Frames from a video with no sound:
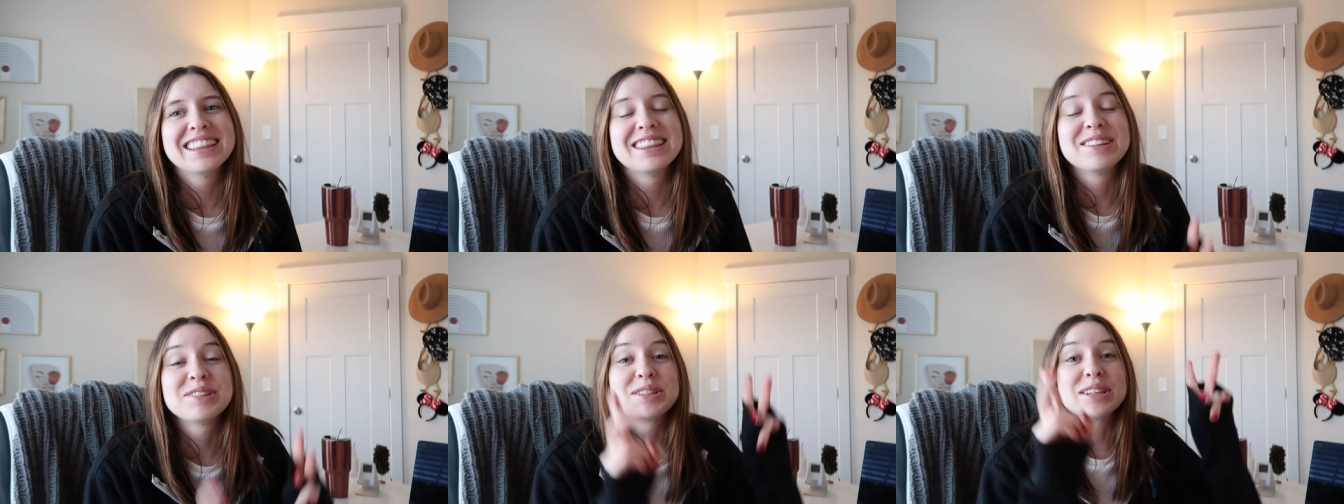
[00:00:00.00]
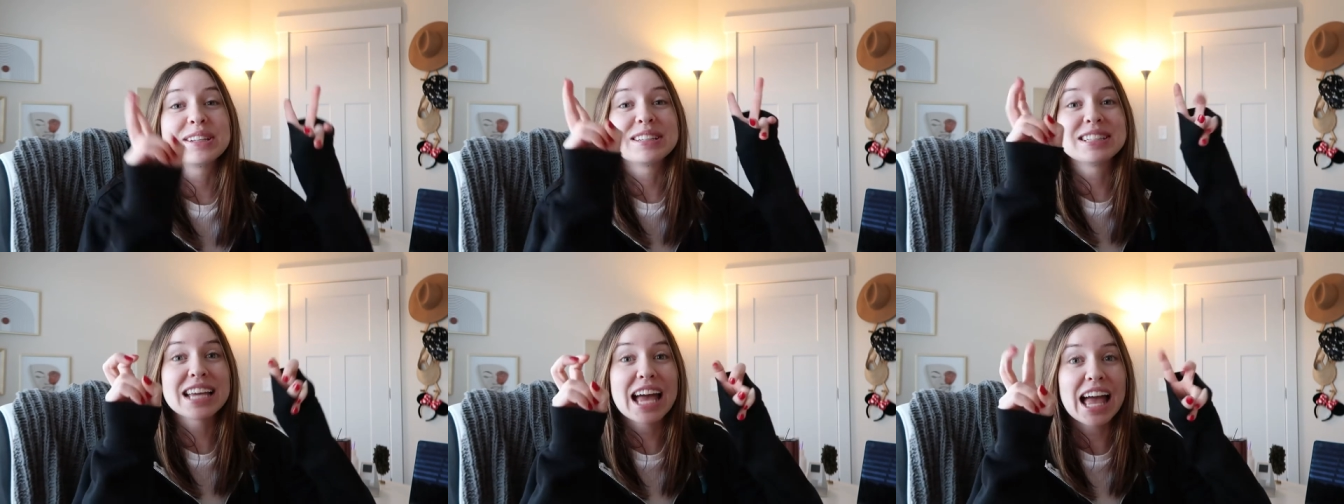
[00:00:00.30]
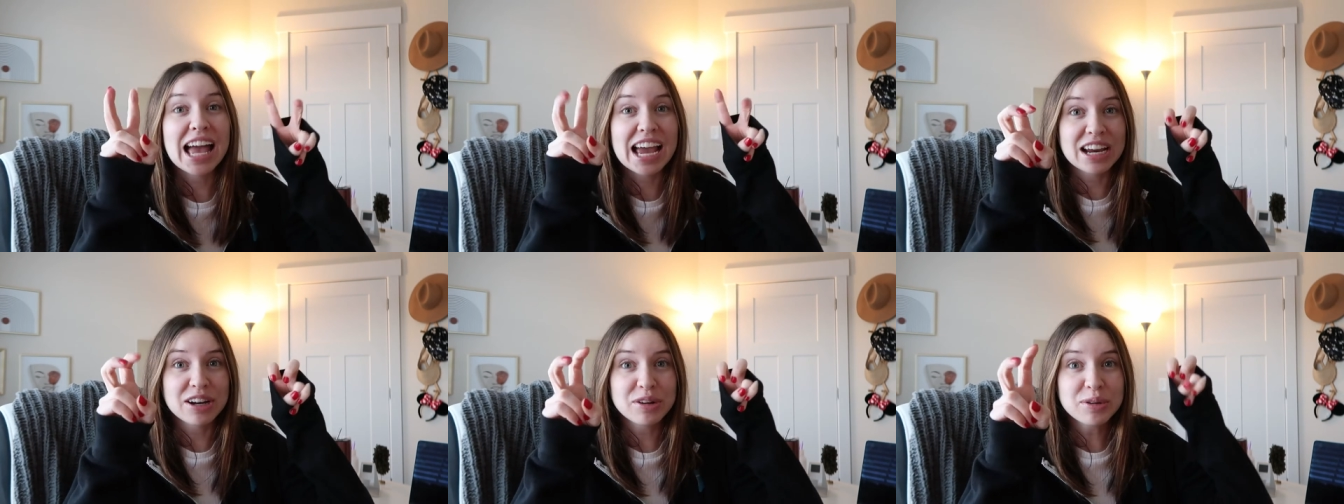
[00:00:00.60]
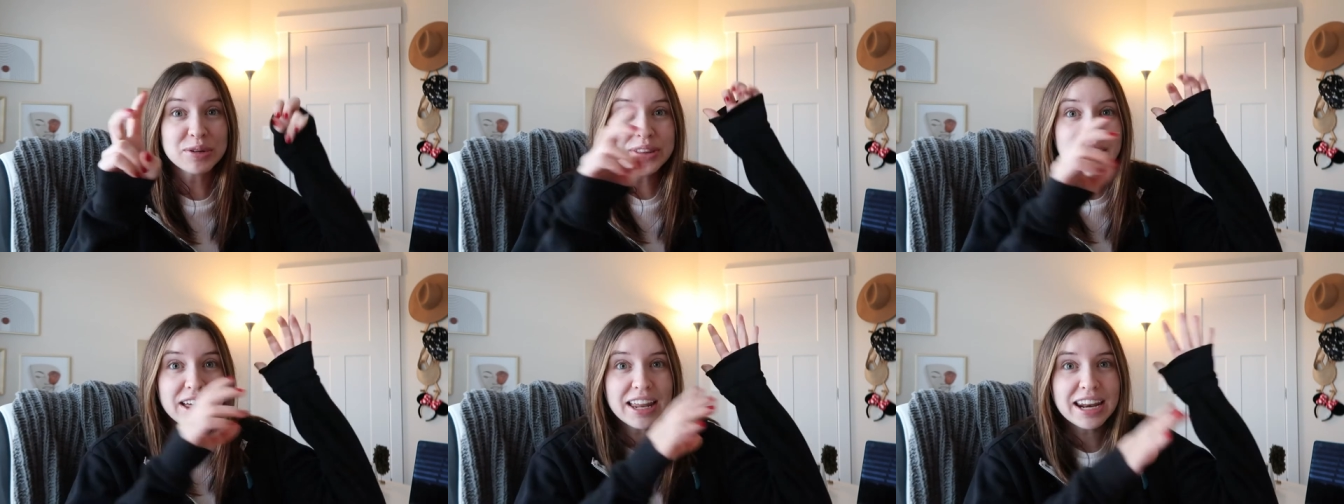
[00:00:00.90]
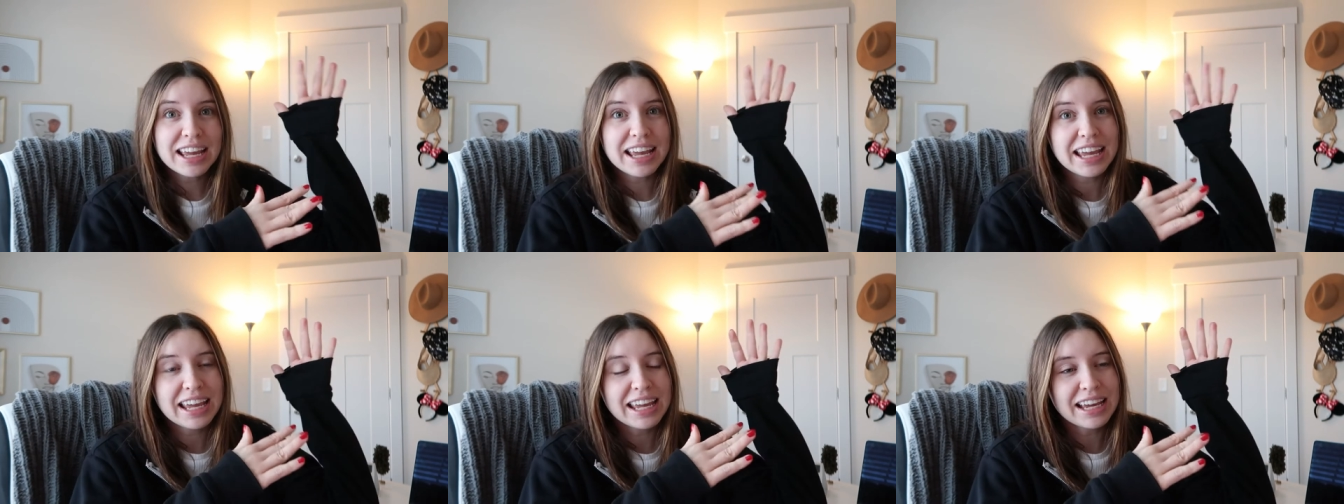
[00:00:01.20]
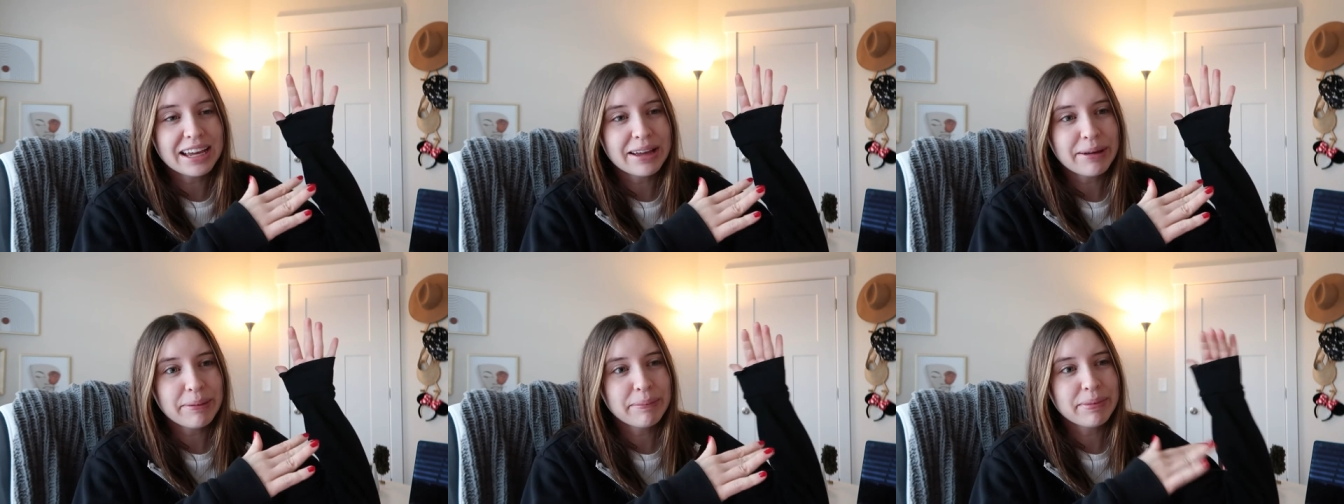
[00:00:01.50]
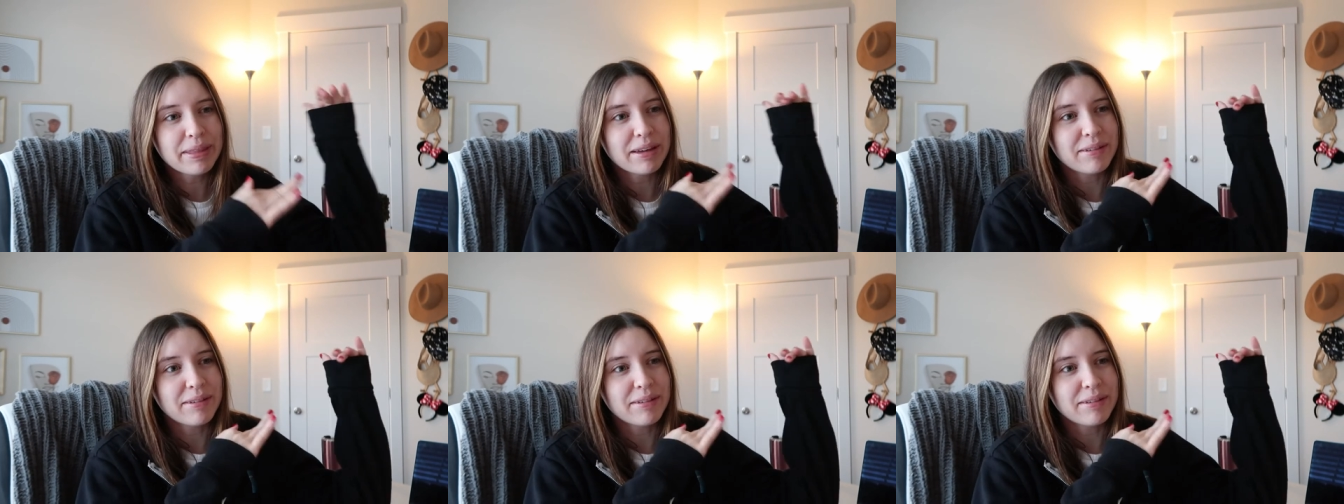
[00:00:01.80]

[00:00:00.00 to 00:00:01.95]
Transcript: there's a title that I am,